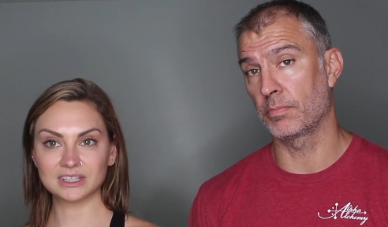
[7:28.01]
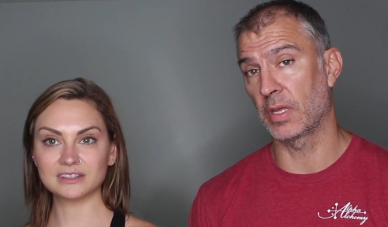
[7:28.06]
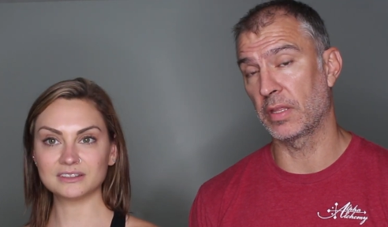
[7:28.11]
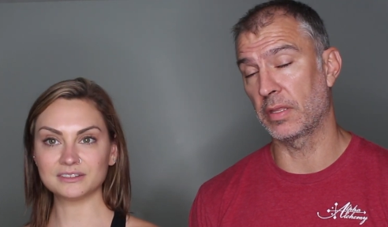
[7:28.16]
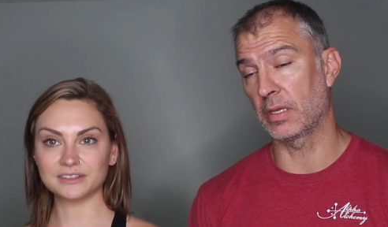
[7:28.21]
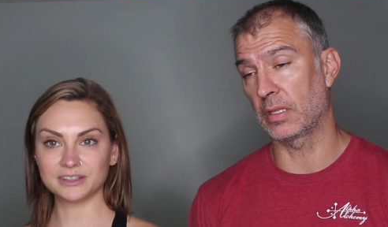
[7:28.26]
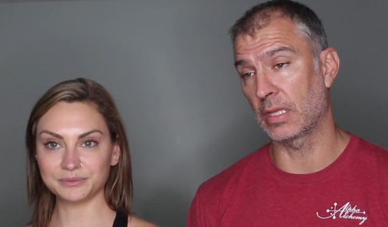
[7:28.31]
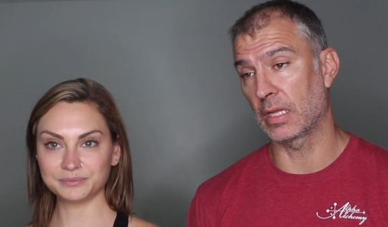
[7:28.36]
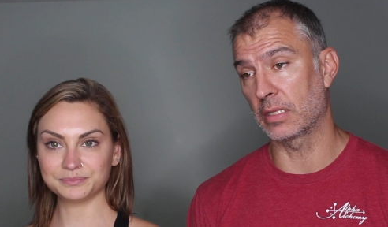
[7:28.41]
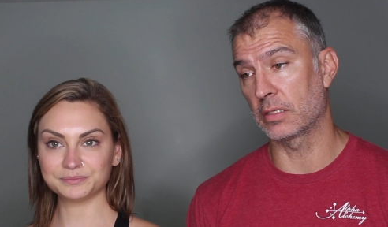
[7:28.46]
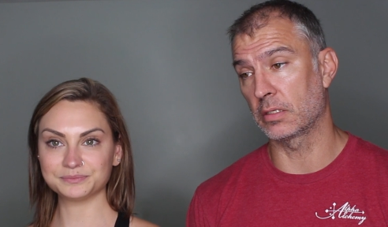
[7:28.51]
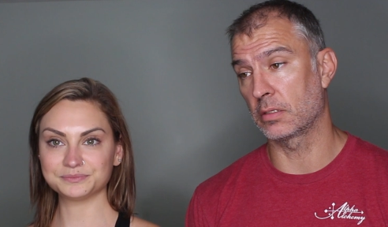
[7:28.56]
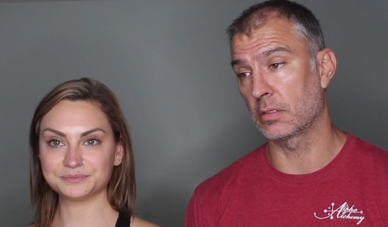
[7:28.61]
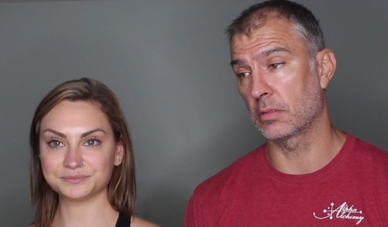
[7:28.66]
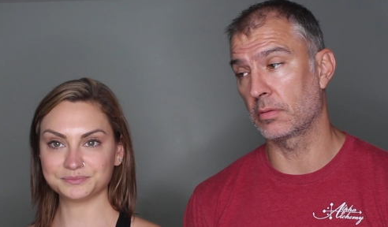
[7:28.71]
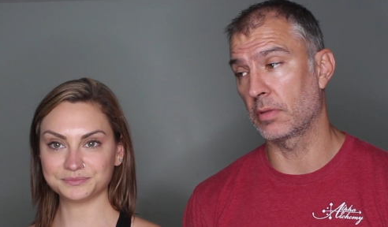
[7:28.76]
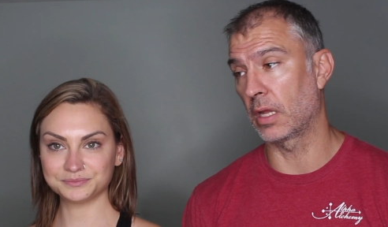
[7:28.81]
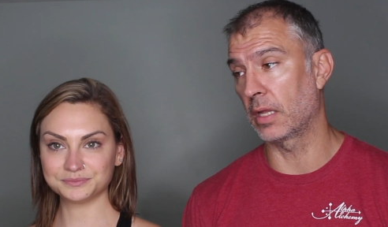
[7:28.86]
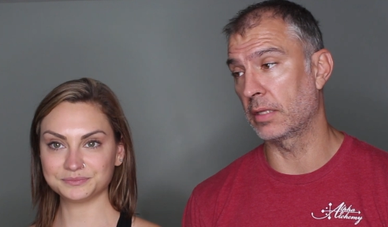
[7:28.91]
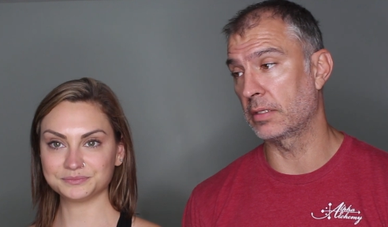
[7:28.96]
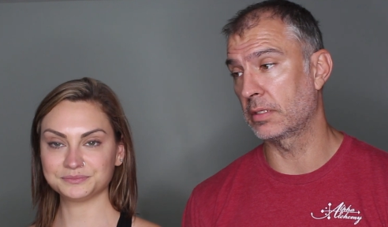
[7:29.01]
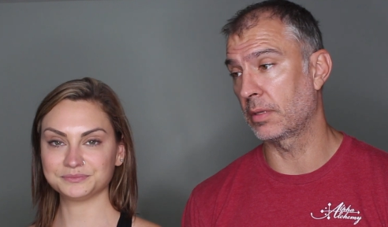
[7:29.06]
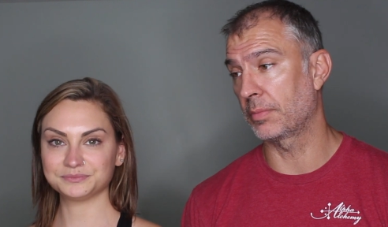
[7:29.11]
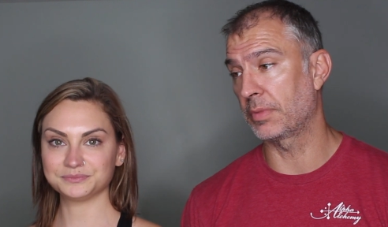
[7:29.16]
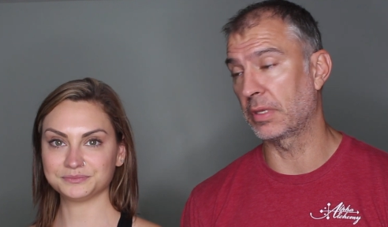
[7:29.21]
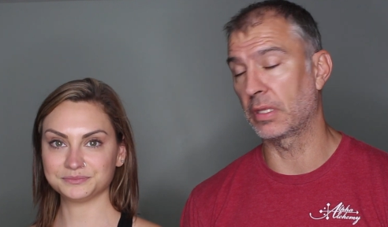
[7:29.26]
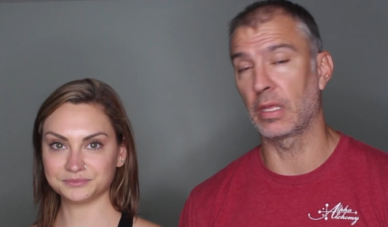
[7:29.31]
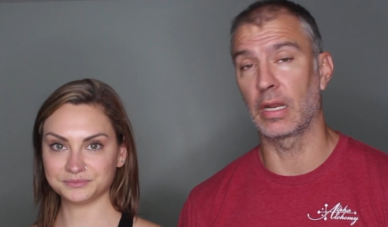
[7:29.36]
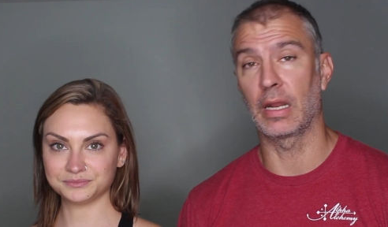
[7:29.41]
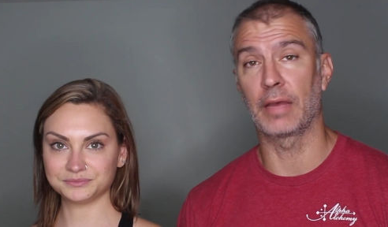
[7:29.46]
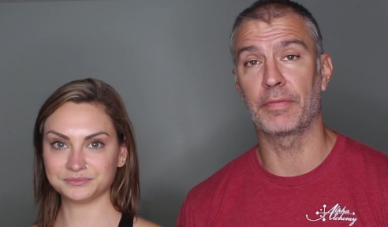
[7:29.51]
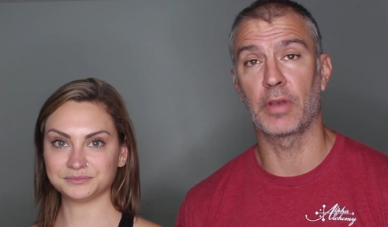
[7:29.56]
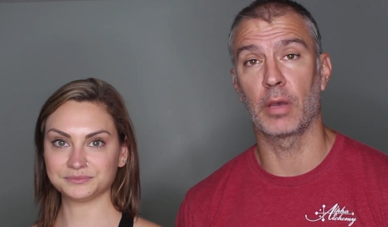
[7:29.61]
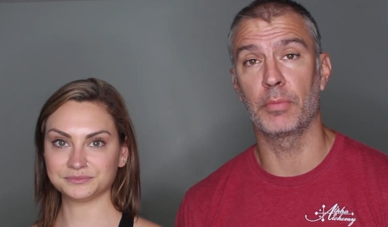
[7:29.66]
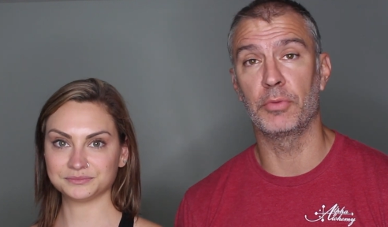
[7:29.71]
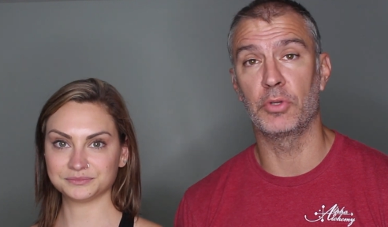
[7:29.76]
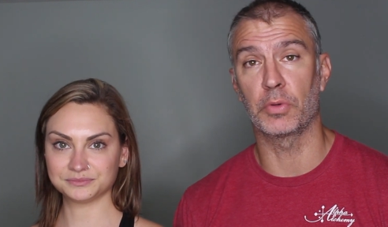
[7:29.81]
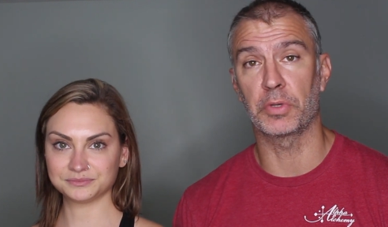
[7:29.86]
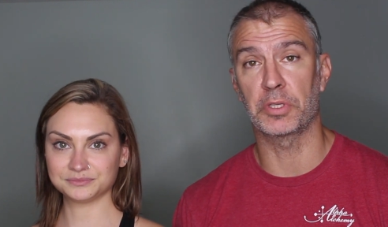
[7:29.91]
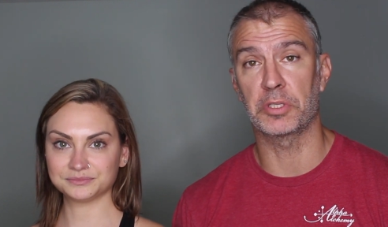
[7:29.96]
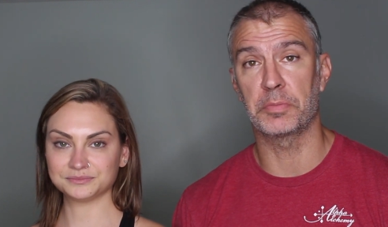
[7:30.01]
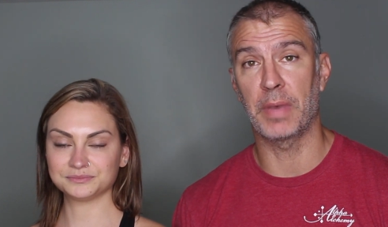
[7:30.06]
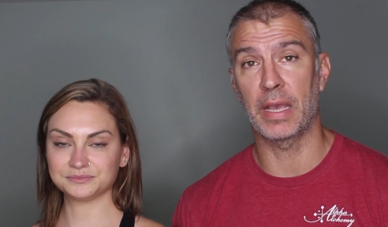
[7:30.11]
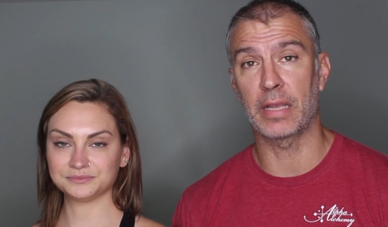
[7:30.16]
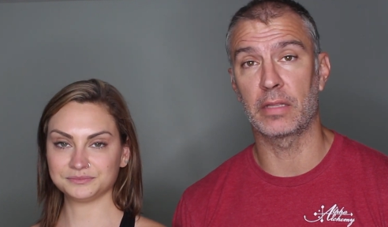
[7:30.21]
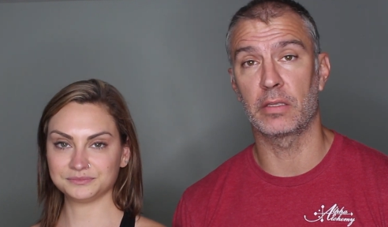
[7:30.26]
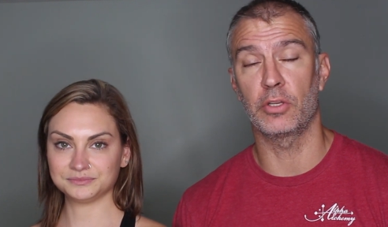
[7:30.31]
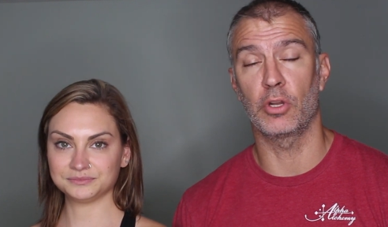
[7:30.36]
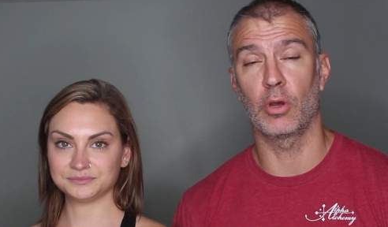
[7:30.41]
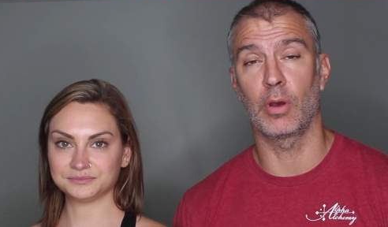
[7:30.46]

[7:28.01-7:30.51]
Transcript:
Speaker 1: I think that's something that I've come to expect.